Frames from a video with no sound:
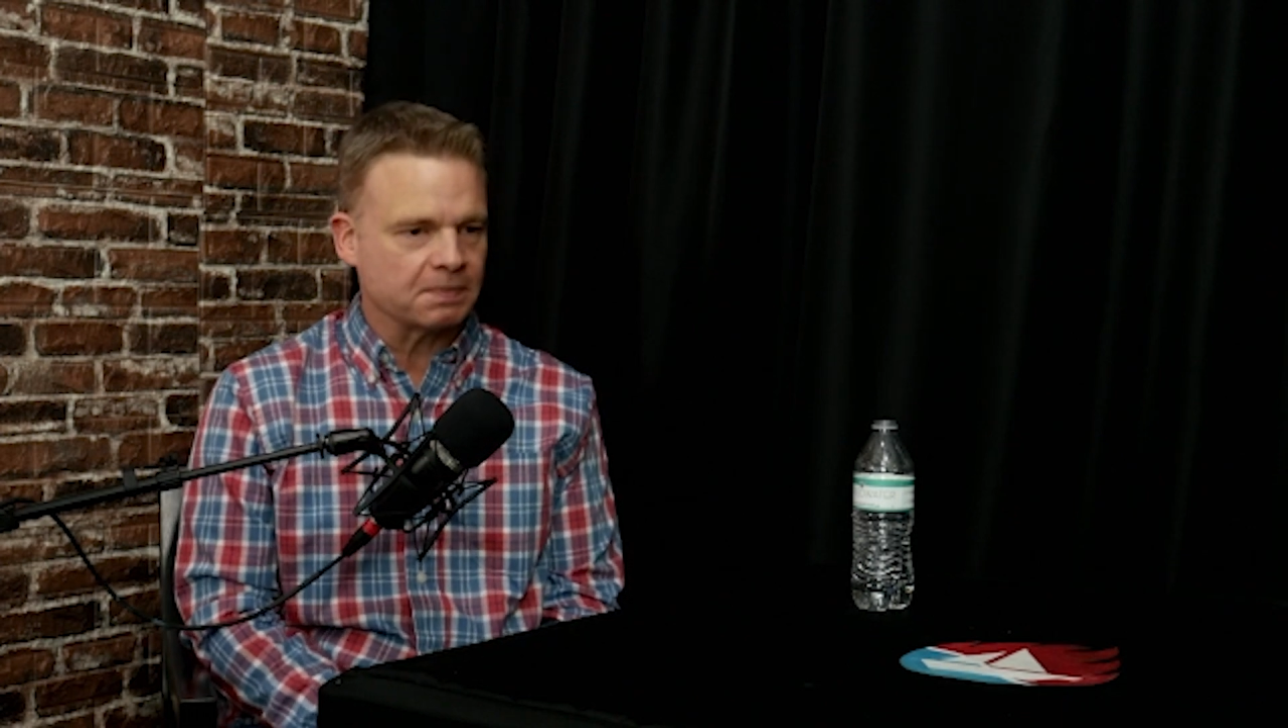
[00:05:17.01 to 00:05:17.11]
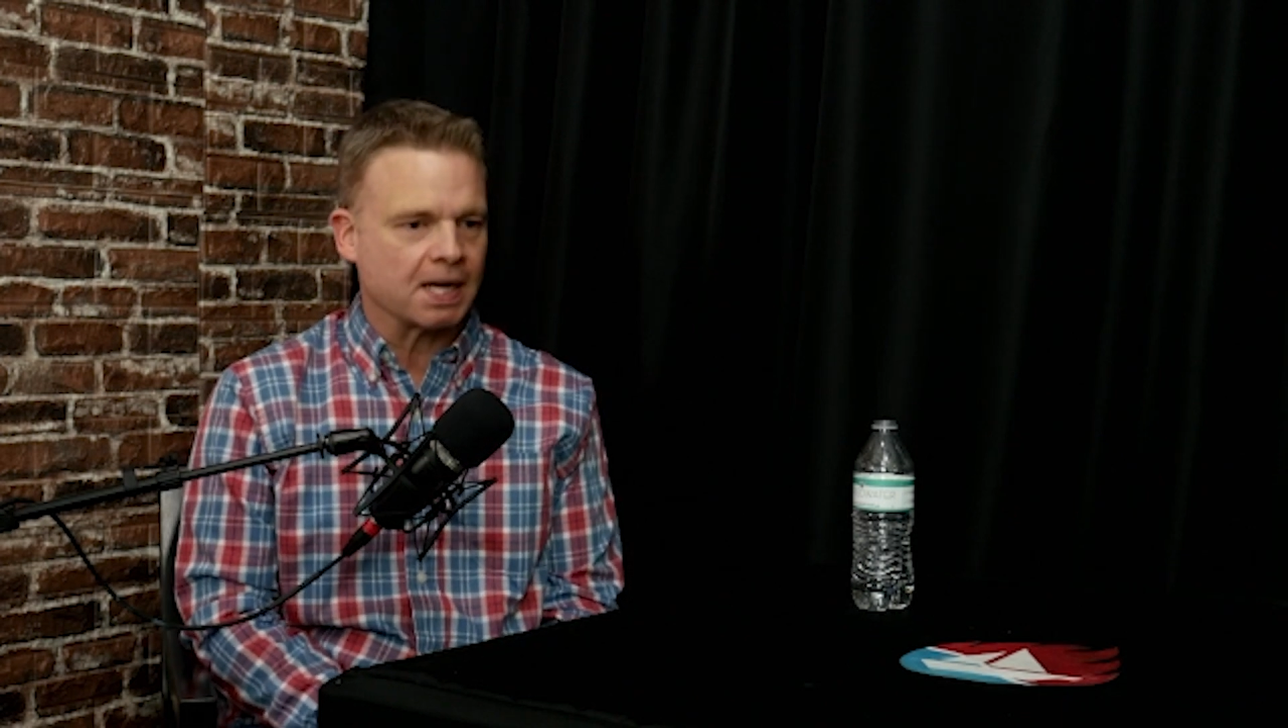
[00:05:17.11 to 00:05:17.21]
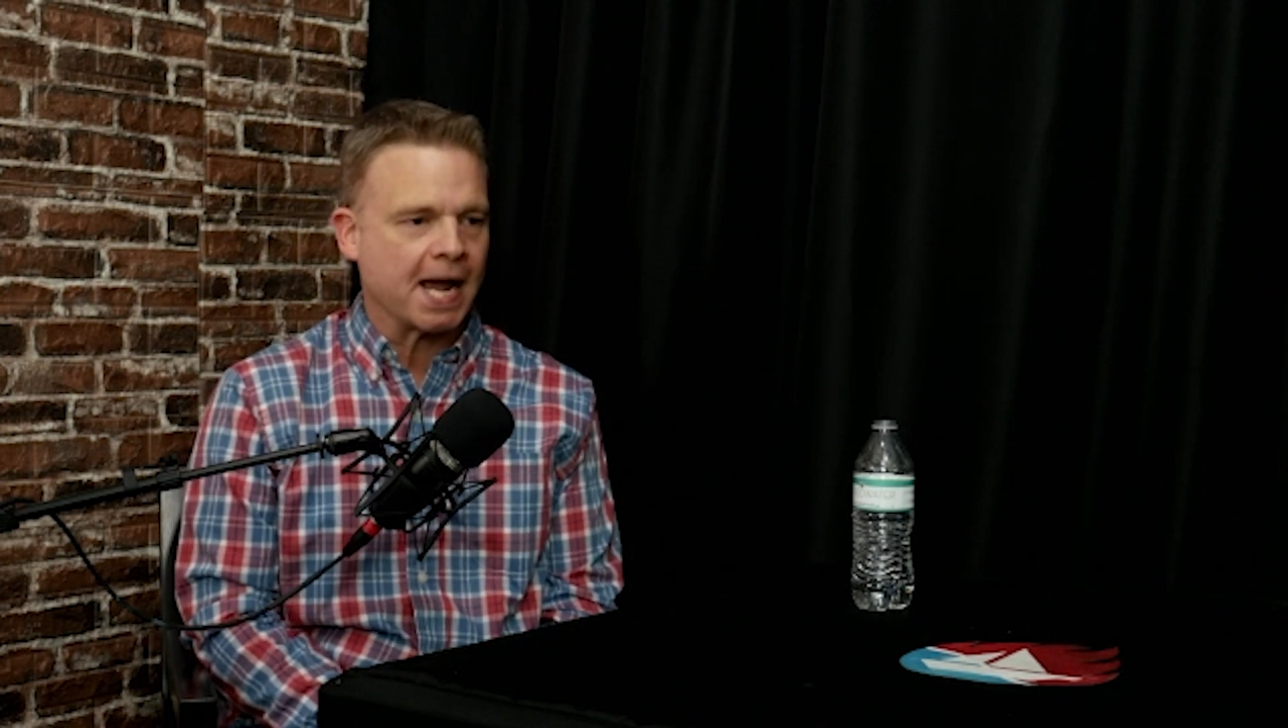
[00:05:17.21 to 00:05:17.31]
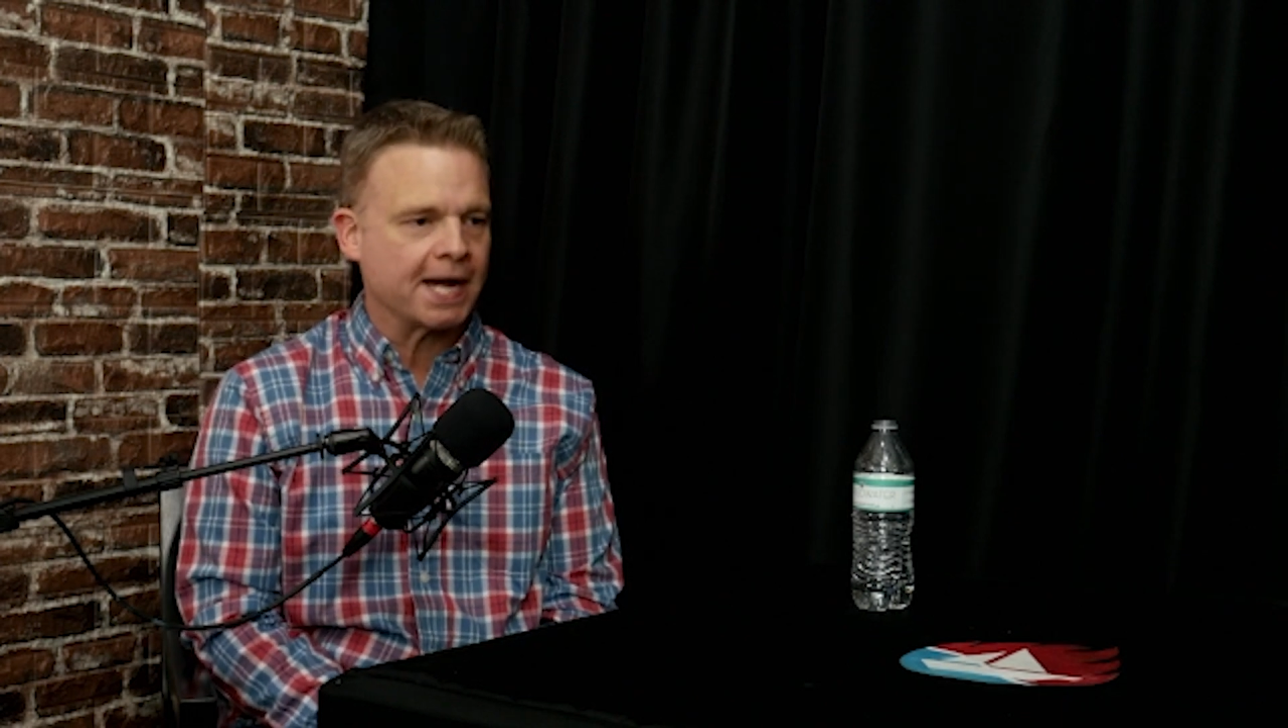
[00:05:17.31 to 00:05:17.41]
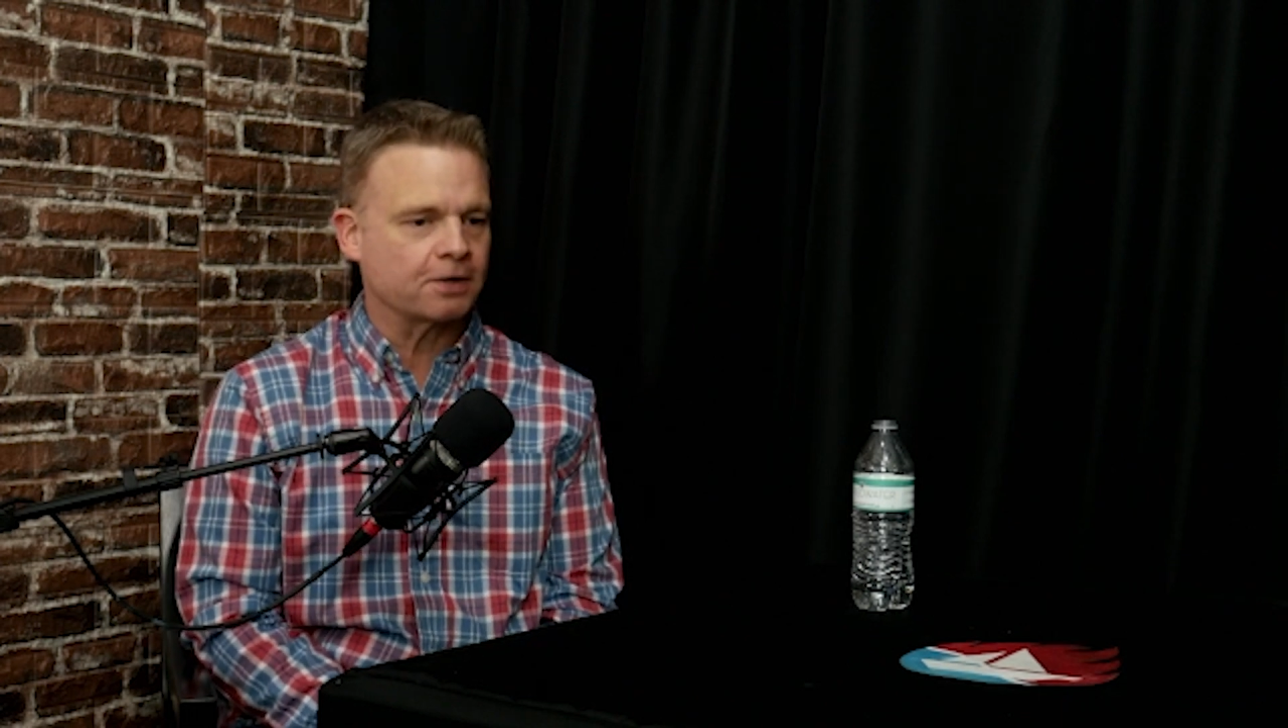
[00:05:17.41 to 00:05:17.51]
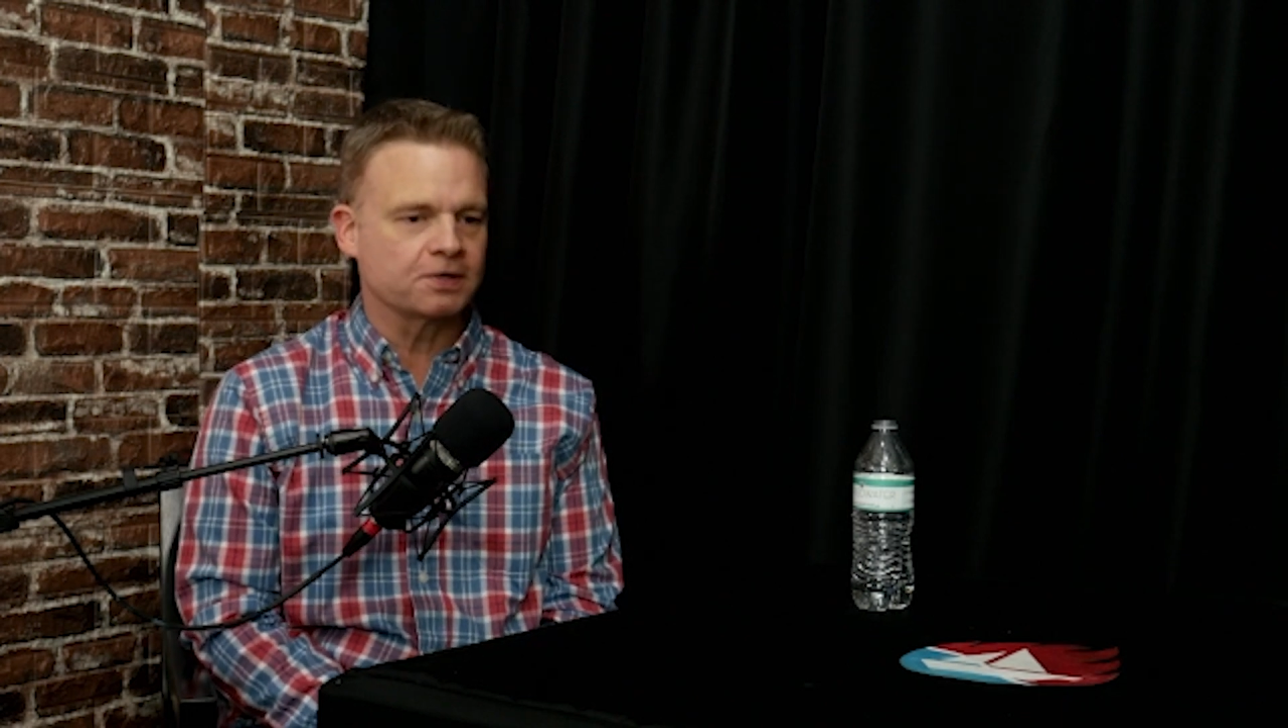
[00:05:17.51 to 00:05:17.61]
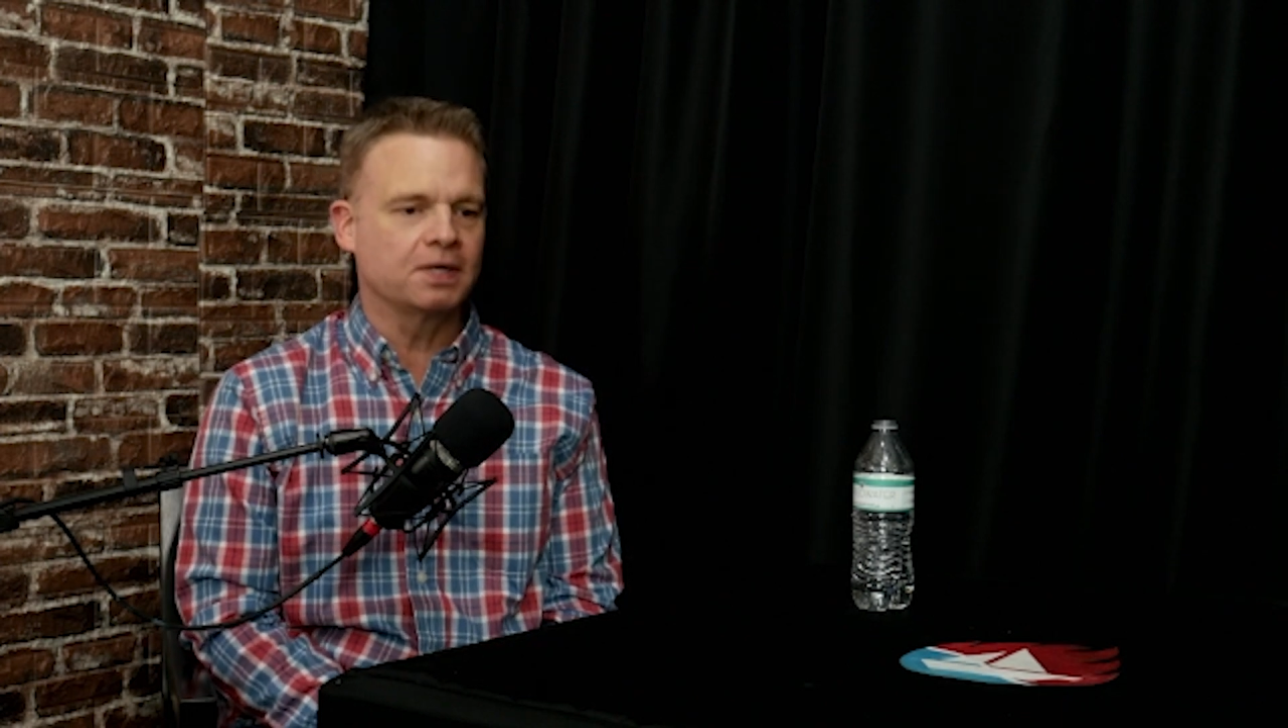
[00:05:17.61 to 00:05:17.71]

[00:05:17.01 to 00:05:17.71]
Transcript: hired